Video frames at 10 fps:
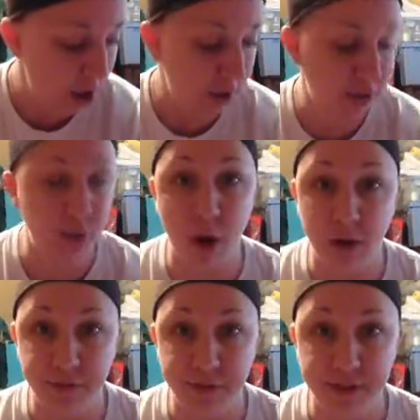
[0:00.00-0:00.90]
to all
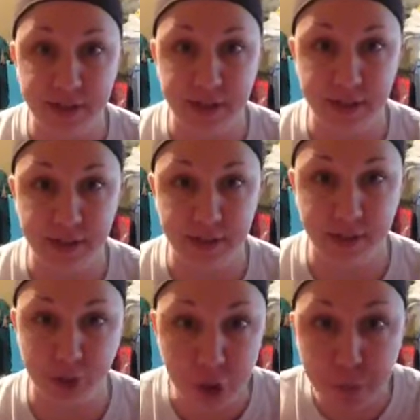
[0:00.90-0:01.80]
of their
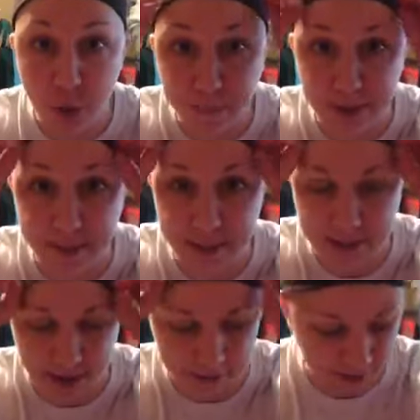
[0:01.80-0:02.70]
citizens, newborn
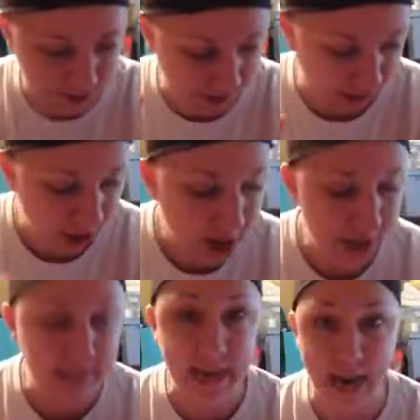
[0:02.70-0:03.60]
babies, everything.
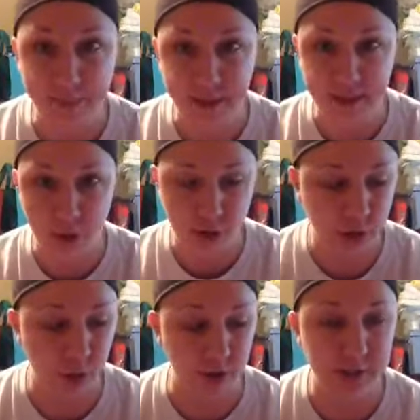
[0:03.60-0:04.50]
Time is so
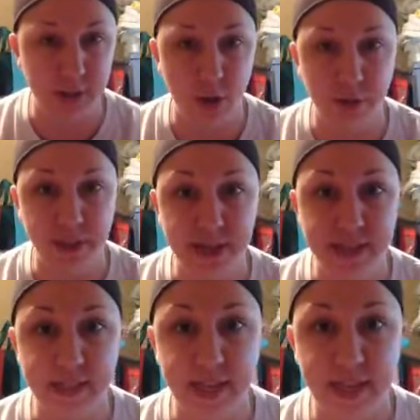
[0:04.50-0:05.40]
short. So
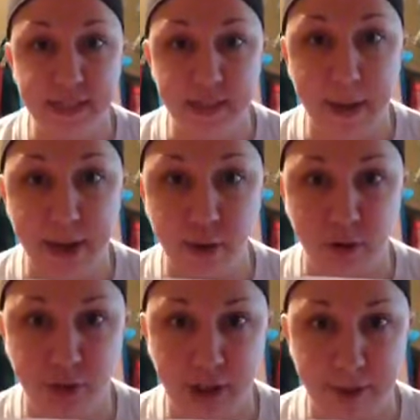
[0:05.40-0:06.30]
this is the
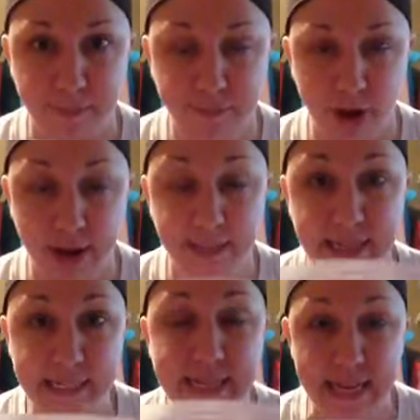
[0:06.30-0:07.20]
microchip, all right?
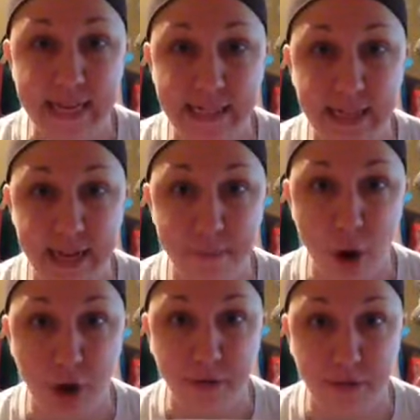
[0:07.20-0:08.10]
This is the
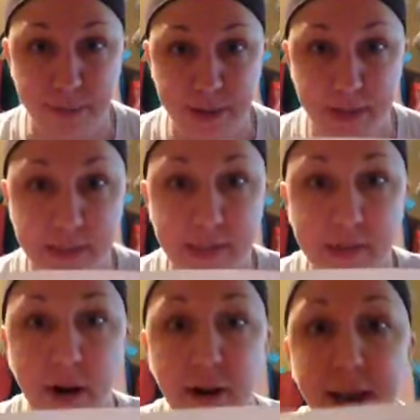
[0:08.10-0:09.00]
mark of the beast,
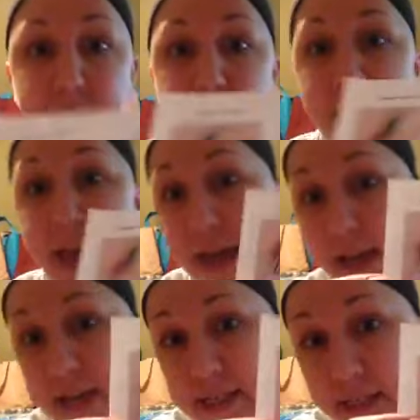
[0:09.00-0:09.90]
all right?
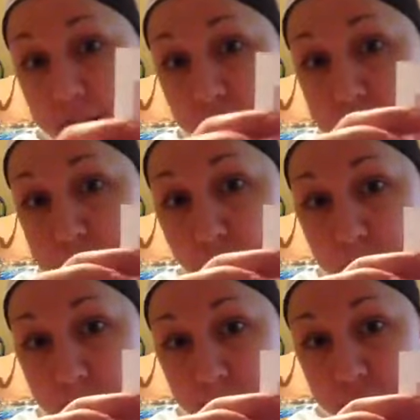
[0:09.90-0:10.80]
It is a little small
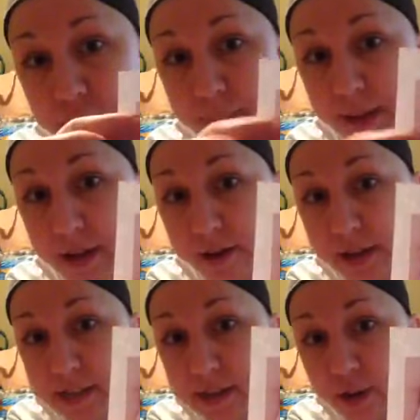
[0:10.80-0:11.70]
microchip. Here
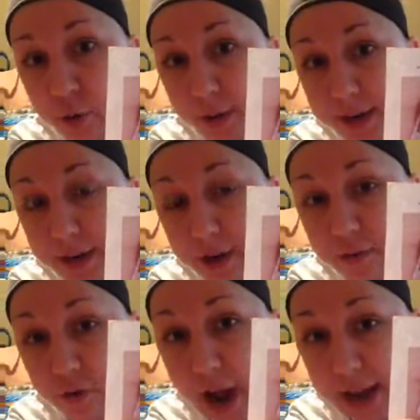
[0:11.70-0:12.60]
is a grain
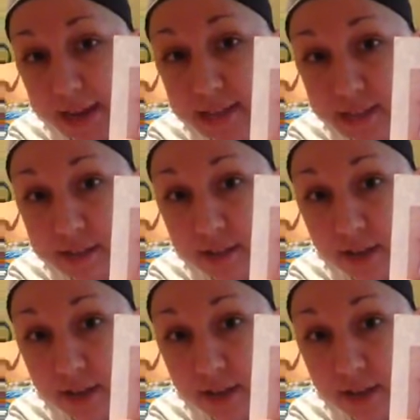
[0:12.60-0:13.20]
of rice.